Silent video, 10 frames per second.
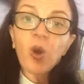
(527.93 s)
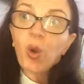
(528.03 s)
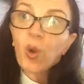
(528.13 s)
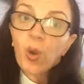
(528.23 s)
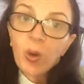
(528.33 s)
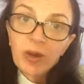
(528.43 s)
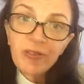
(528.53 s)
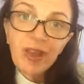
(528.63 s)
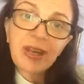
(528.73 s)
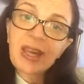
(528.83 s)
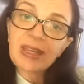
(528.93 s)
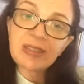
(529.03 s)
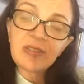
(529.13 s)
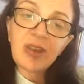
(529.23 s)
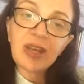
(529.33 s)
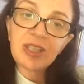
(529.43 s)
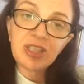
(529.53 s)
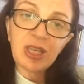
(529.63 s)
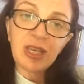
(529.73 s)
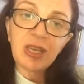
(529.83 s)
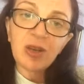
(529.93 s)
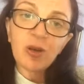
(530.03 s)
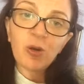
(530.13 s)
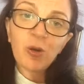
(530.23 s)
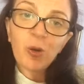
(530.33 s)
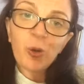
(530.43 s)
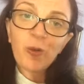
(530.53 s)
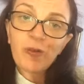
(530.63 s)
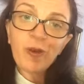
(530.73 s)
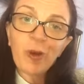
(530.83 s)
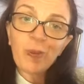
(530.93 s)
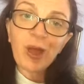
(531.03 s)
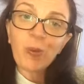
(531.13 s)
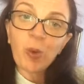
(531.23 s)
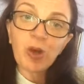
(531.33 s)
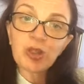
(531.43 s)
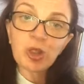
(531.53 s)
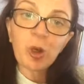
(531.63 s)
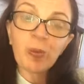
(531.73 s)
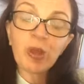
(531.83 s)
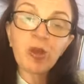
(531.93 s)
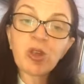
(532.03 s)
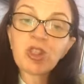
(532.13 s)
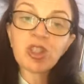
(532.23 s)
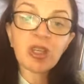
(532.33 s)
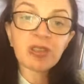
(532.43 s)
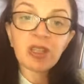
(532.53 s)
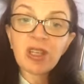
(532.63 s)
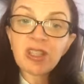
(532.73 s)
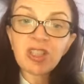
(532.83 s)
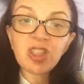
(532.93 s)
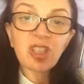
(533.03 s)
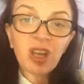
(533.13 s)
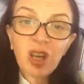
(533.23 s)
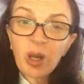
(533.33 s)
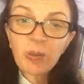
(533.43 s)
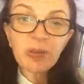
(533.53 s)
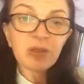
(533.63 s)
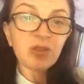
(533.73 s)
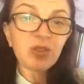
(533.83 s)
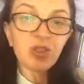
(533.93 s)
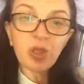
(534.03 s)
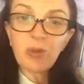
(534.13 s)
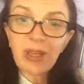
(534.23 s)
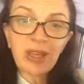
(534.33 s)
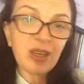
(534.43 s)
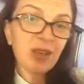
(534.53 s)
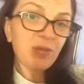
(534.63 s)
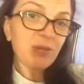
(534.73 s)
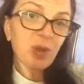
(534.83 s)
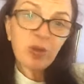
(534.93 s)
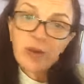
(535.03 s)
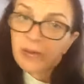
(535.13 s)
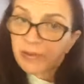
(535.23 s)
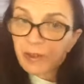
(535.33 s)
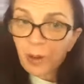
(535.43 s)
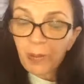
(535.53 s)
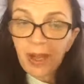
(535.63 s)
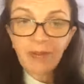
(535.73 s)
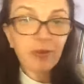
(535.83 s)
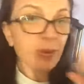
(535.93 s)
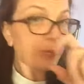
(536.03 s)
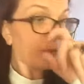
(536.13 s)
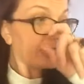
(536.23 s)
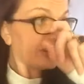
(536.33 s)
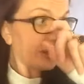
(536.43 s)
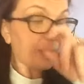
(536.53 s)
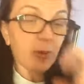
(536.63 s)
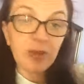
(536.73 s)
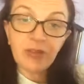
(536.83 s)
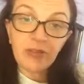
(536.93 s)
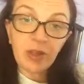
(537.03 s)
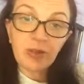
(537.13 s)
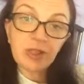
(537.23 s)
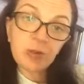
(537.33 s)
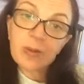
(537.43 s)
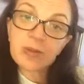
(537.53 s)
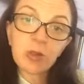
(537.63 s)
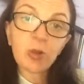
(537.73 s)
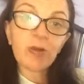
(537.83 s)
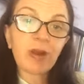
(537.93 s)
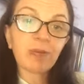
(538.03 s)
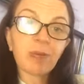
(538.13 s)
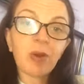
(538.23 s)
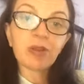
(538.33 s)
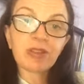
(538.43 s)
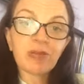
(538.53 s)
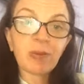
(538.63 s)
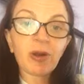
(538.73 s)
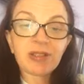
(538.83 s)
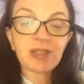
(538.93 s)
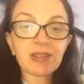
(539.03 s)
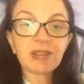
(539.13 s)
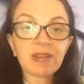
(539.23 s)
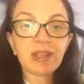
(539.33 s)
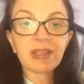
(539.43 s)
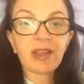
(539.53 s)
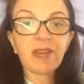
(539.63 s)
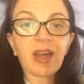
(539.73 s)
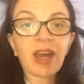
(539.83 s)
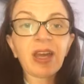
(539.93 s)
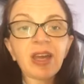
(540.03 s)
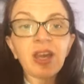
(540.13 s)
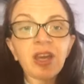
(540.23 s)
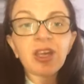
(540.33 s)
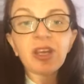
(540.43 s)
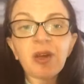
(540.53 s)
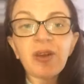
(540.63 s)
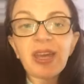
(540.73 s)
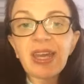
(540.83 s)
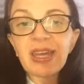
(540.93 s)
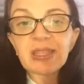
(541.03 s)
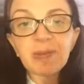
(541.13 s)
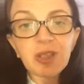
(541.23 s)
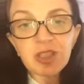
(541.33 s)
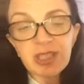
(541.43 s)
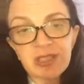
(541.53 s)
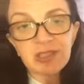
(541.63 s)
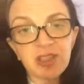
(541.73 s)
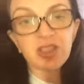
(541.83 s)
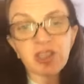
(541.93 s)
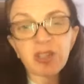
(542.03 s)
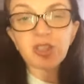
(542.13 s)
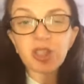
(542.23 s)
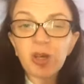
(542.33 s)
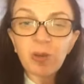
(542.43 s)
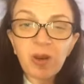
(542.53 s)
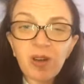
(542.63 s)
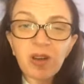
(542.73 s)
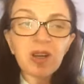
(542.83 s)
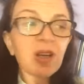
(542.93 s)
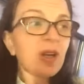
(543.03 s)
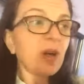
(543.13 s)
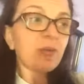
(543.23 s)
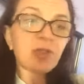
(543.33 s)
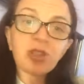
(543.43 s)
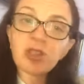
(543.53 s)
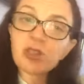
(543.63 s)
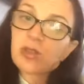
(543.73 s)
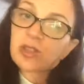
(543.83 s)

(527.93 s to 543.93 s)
All of that negative energy, all from that one job that you could just shut up do it and move on from. And from a mindset point of view, this is where we talk about positive mindsets and things like that. You know, it is much easier to just go, do you know what? I'm just going to do the